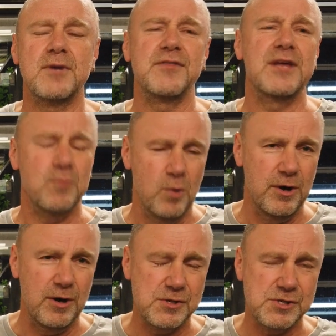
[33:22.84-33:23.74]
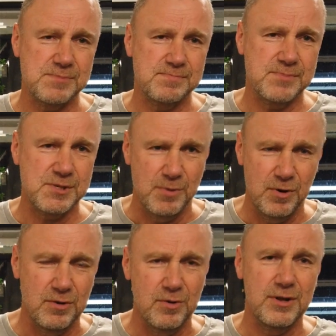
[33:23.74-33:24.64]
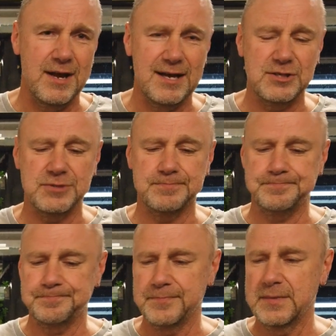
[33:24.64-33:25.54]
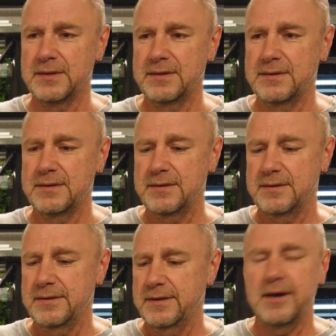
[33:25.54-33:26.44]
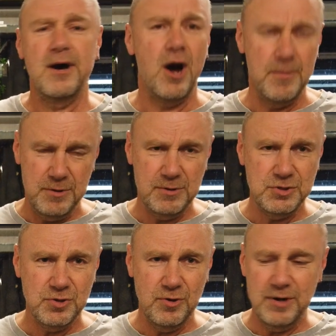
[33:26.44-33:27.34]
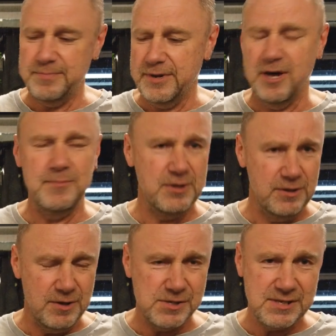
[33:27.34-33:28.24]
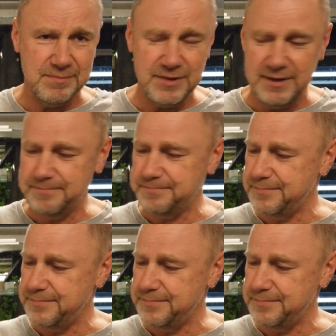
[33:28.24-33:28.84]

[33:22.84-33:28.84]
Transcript: I think works, small or large. I hope you enjoyed, I hope you learned something.